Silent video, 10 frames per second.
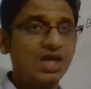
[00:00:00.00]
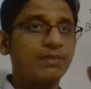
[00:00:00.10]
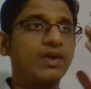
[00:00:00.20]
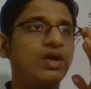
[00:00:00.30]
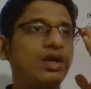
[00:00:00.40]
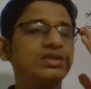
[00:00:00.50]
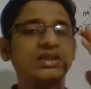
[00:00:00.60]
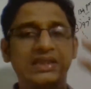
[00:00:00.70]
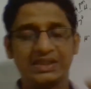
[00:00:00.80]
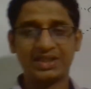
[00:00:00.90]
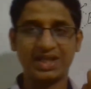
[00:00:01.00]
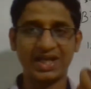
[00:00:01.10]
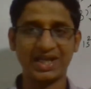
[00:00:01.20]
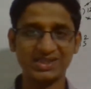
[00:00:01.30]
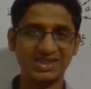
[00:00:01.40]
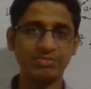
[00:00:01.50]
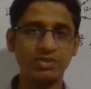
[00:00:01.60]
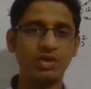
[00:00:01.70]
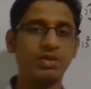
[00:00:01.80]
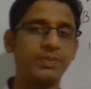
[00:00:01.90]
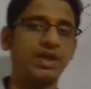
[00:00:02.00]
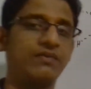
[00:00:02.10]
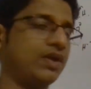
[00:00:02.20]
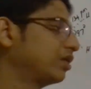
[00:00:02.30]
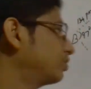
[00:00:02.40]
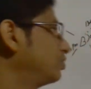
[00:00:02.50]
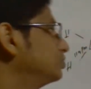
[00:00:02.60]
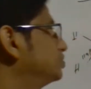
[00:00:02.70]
because they can accept lone pair of electrons.